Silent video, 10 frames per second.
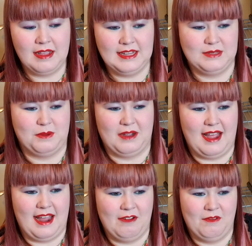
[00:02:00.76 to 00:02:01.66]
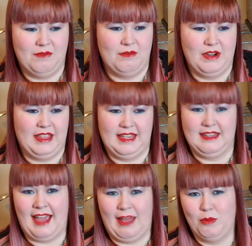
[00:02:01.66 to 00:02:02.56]
is what really
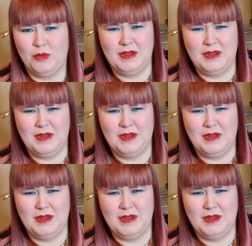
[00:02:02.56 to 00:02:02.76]
helps